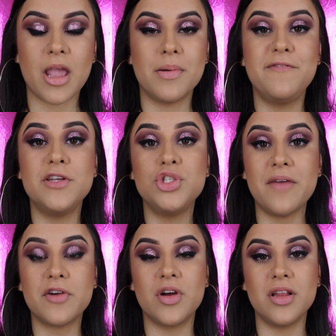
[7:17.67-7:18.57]
But if you do
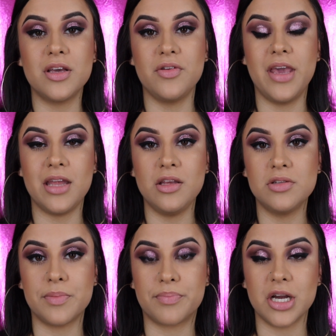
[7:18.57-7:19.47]
have acrylic, you can
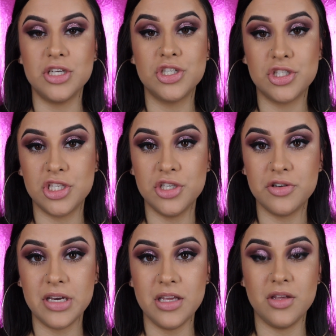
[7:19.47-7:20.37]
use a brush to
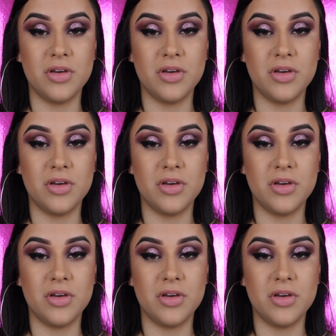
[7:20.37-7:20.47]
do it.